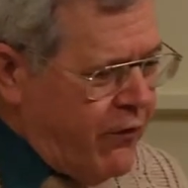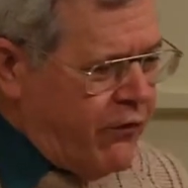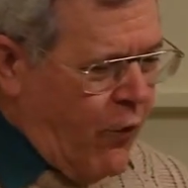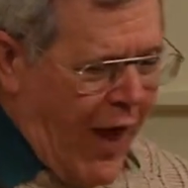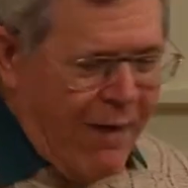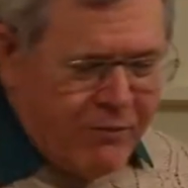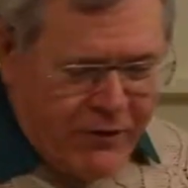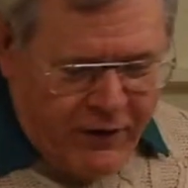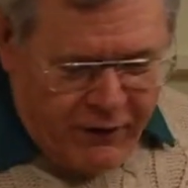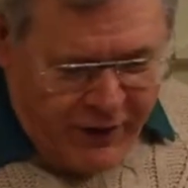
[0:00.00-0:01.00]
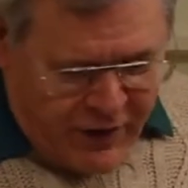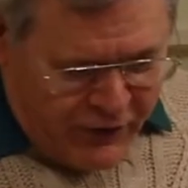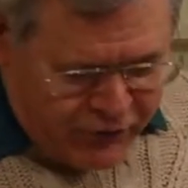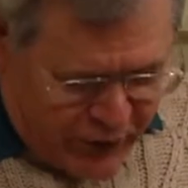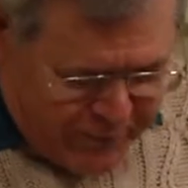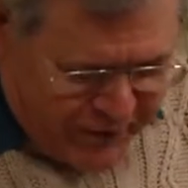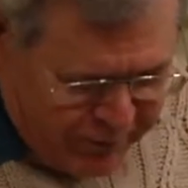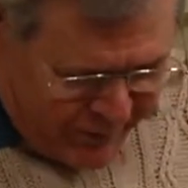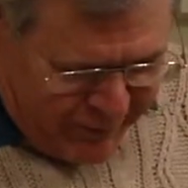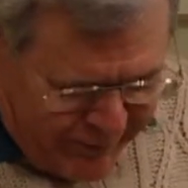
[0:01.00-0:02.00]
So I'm there scraping
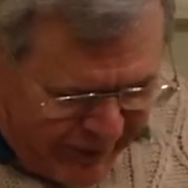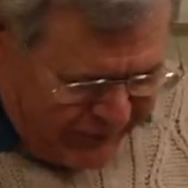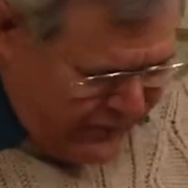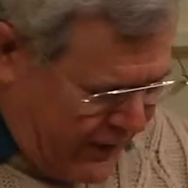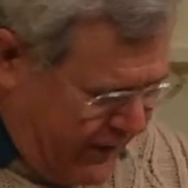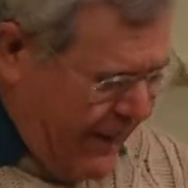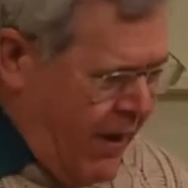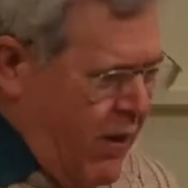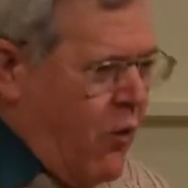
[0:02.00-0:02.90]
the pots out